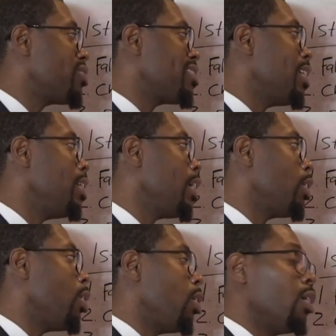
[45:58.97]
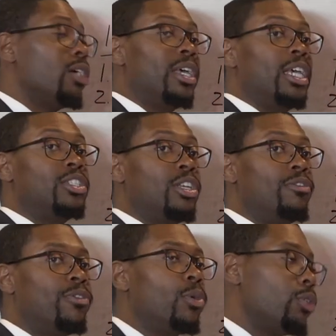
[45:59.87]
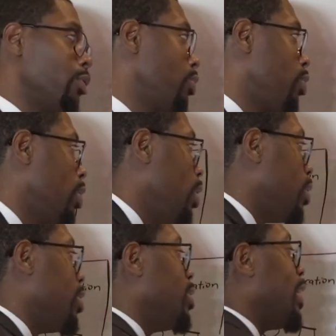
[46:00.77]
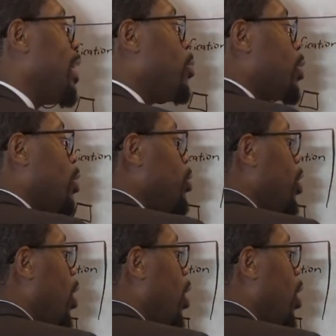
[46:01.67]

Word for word: Sunday law is enforced. The day will go